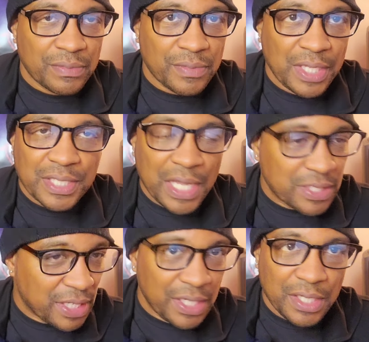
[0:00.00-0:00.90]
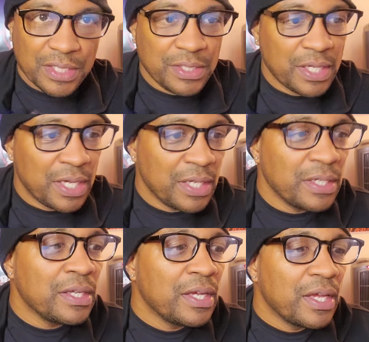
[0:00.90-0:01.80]
It sounds like he is
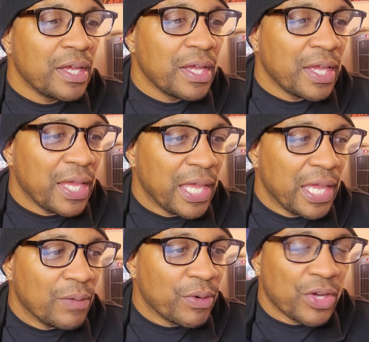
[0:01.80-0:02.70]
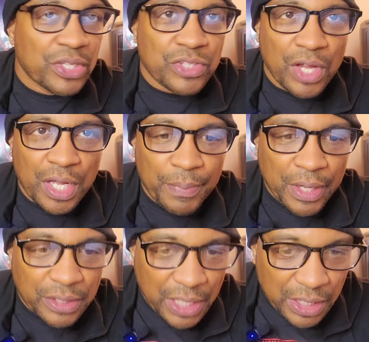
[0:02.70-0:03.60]
done, and we're going to talk
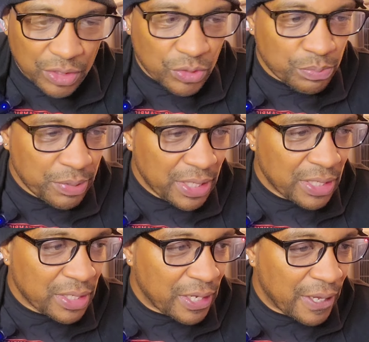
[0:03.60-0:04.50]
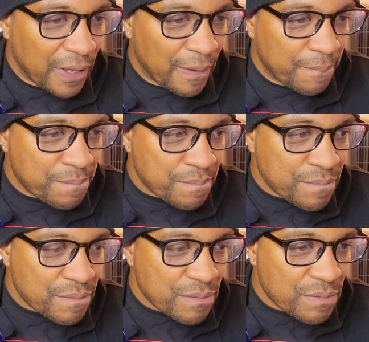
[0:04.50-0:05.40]
about that a little bit. But
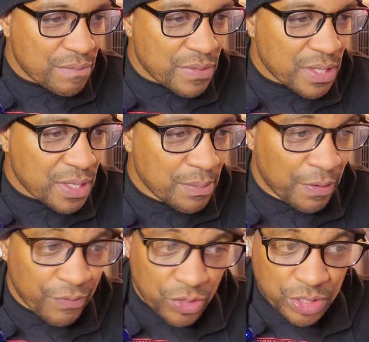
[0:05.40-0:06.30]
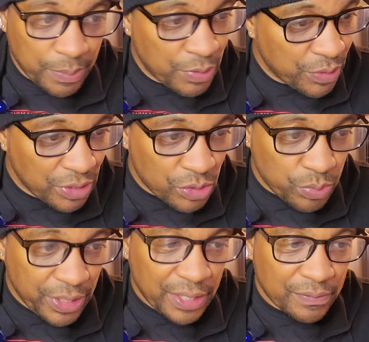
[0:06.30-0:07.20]
first, let me read the
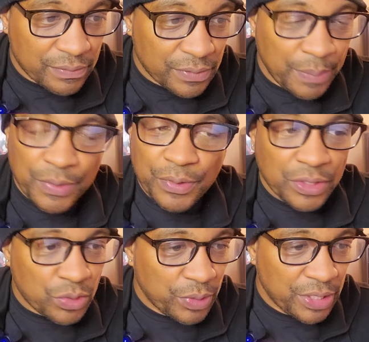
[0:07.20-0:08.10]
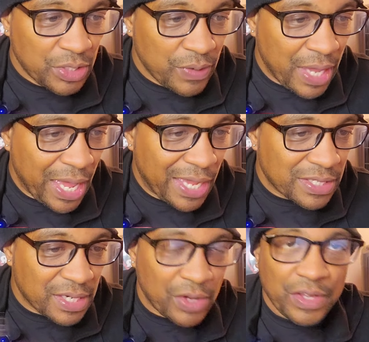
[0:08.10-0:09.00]
tweet. Let me read the tweet to you
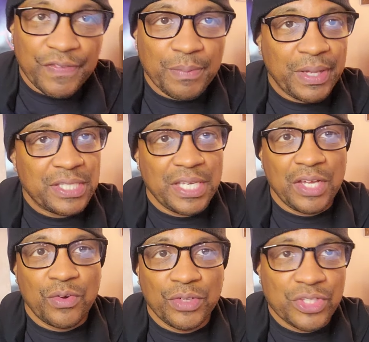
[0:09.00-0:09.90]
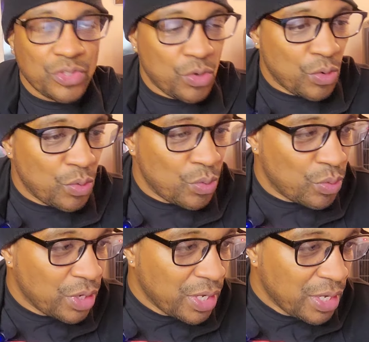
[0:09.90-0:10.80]
guys, and I'll give you my take on this whole